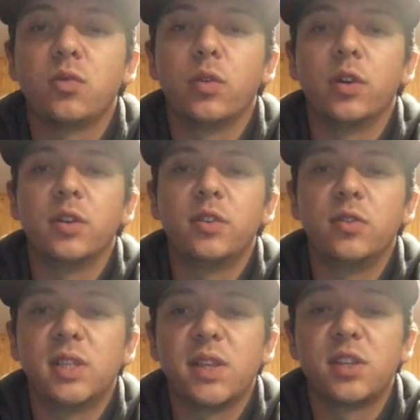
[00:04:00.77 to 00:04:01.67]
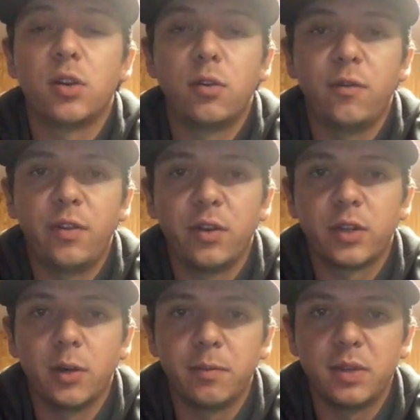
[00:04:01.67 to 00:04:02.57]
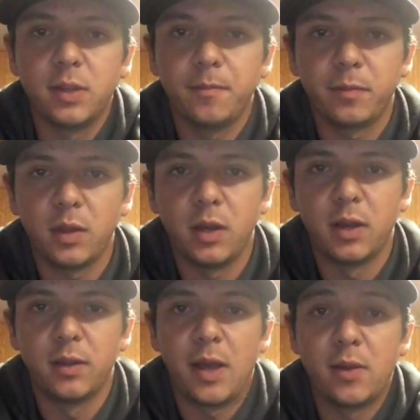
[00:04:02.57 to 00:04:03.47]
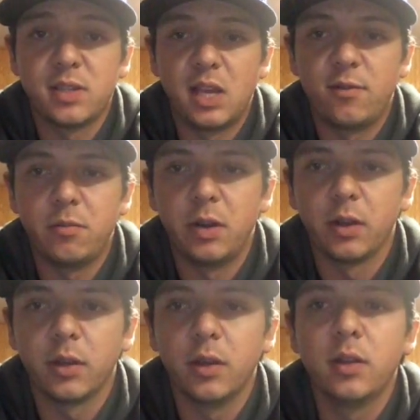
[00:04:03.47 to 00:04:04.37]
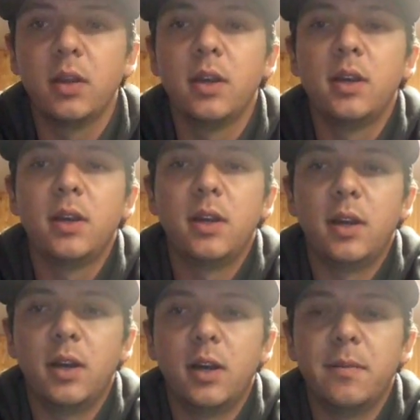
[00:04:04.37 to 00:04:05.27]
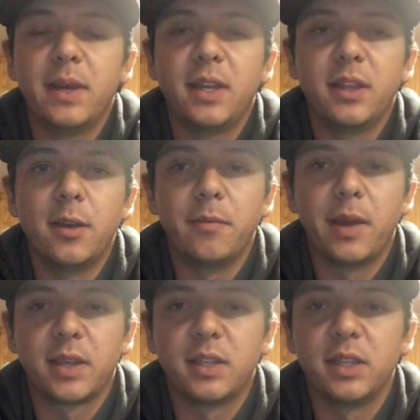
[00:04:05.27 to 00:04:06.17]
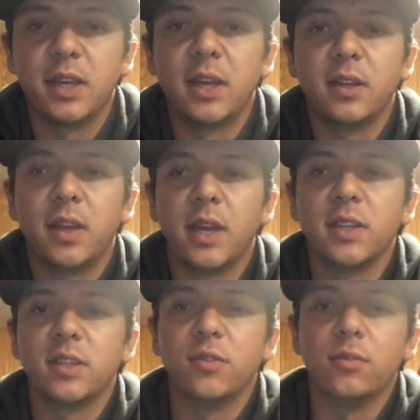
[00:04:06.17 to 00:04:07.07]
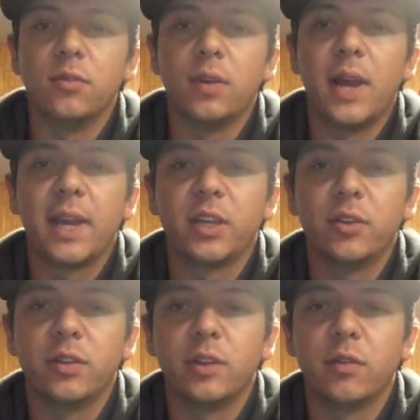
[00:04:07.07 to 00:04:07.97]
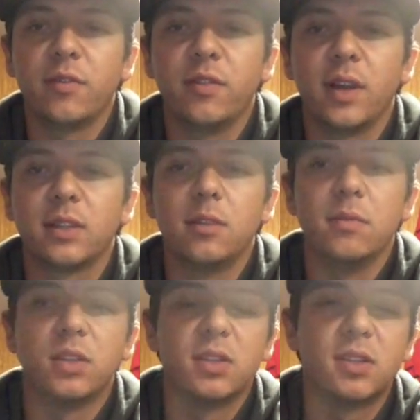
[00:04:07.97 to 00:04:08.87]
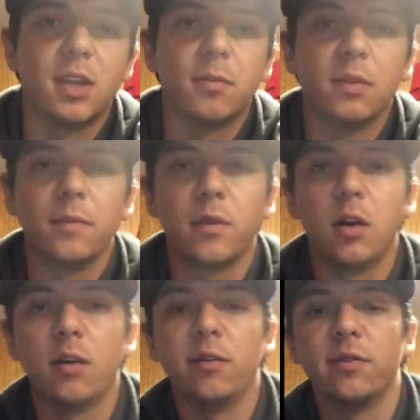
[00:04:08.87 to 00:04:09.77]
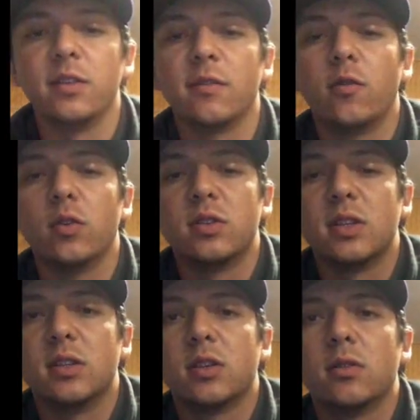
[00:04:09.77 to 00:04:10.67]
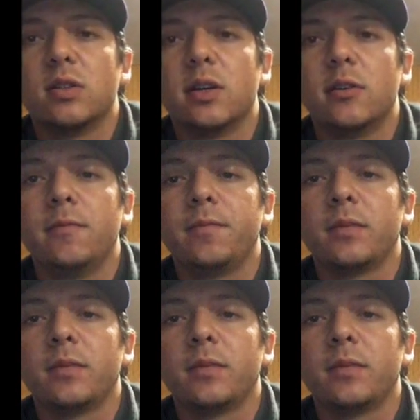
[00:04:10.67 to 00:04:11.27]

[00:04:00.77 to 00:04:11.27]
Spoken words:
were to set the tone for their company outside of America, making the impact again, and to accurately reflect the mission statement of the Four Seasons Hotel.